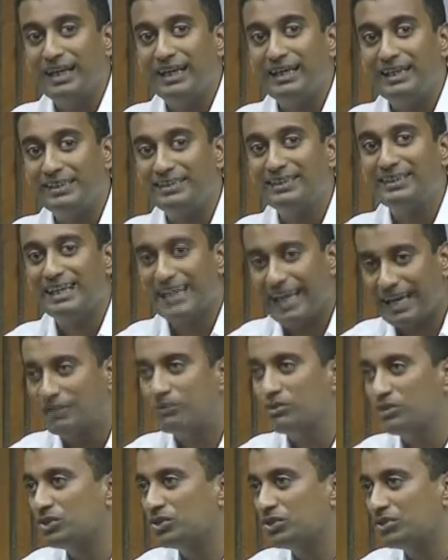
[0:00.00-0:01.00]
in the
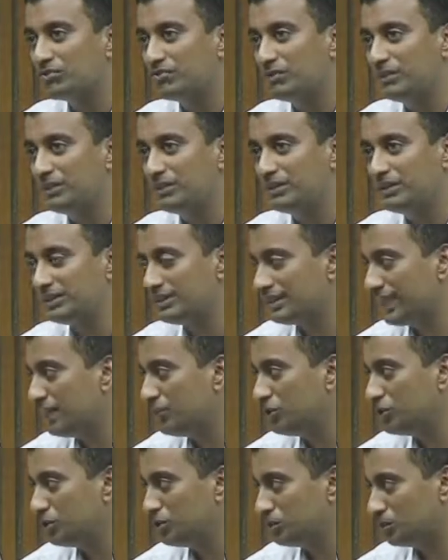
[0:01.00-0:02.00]
language of the
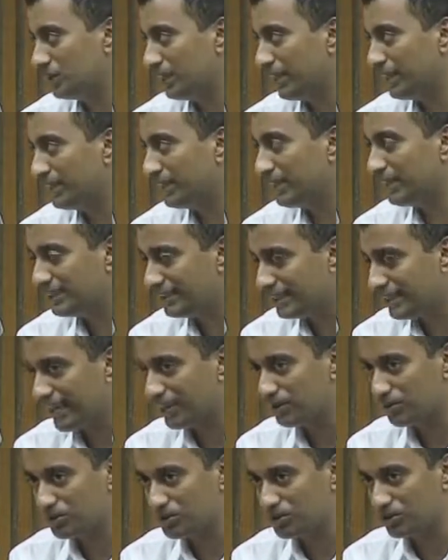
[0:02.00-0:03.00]
statute and the
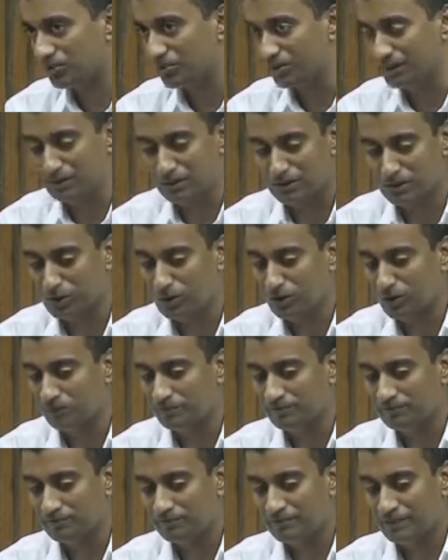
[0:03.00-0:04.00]
language of Indian law.
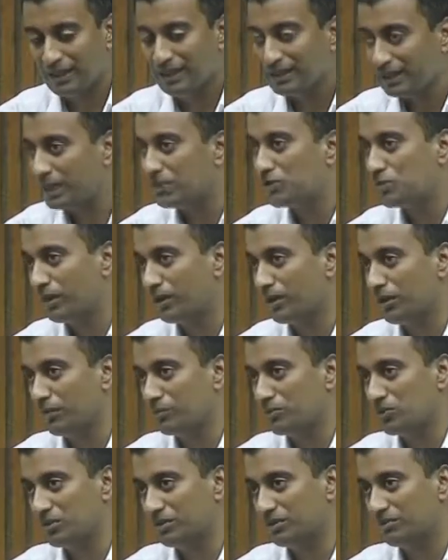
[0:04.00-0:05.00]
That's one
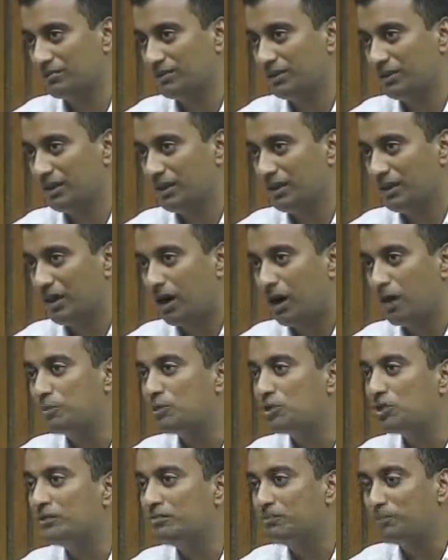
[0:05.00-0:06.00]
option.
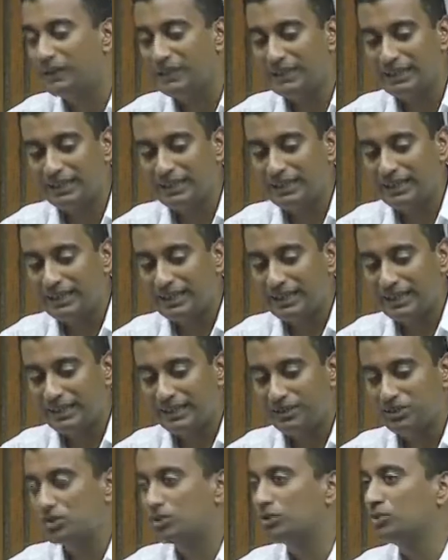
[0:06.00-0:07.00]
Option B
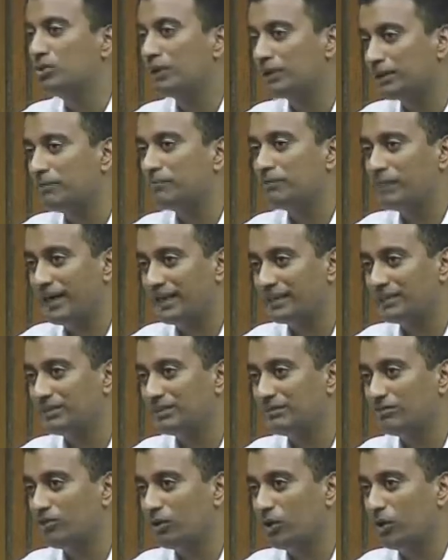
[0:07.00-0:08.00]
is to do a
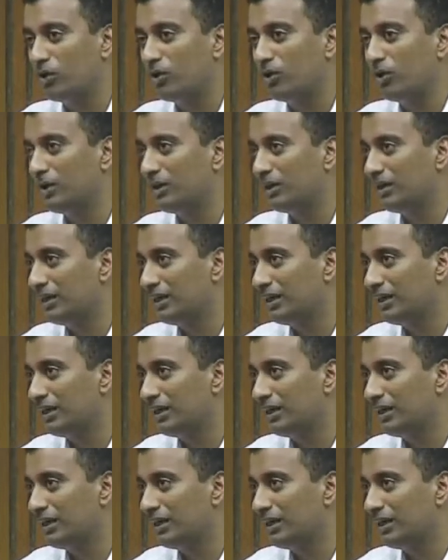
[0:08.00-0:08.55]
comparative law